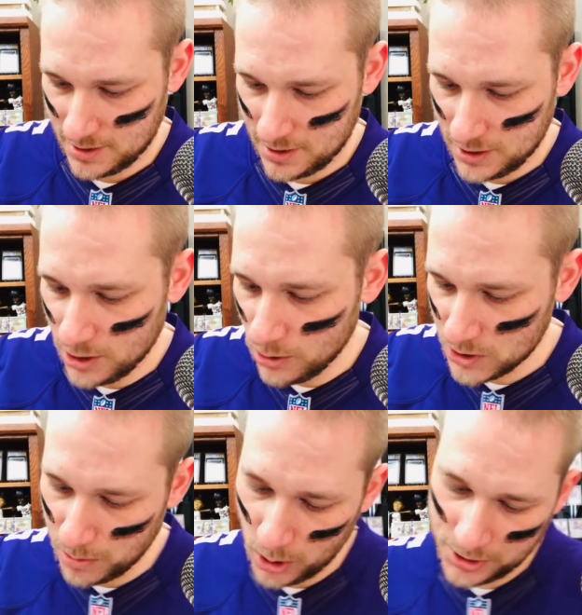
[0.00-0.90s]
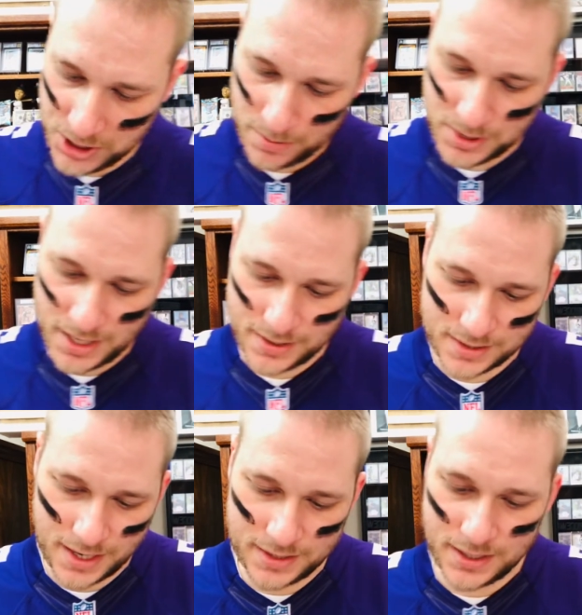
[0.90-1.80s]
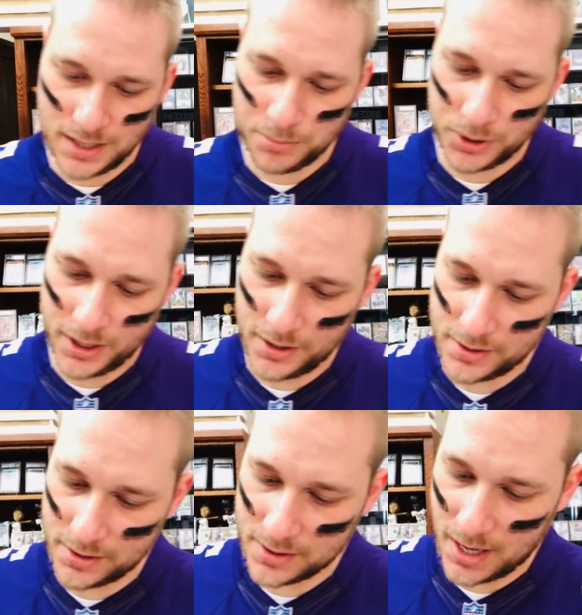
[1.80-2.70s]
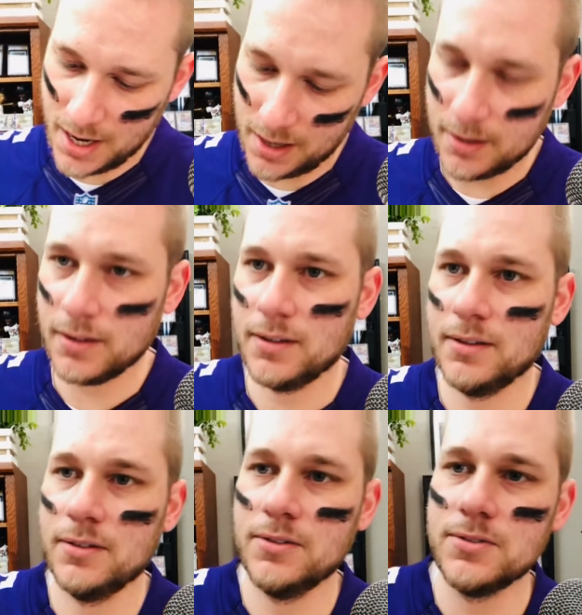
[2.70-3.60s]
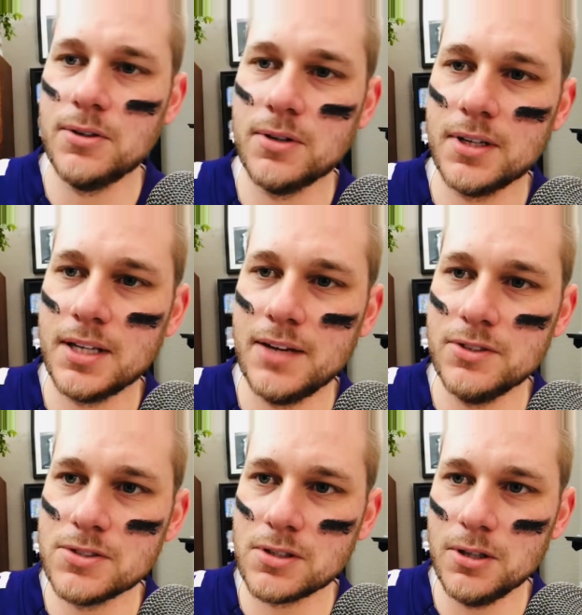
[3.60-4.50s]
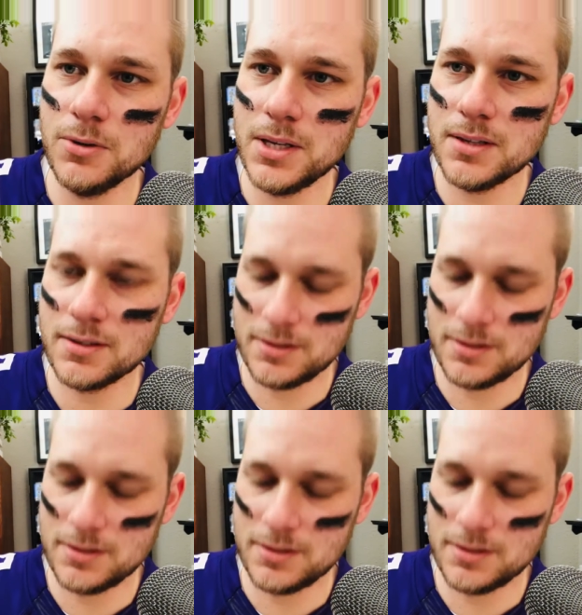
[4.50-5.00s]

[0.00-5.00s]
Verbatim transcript: use the poker chips. I decided to get players to sign it. So Kevin Slowey,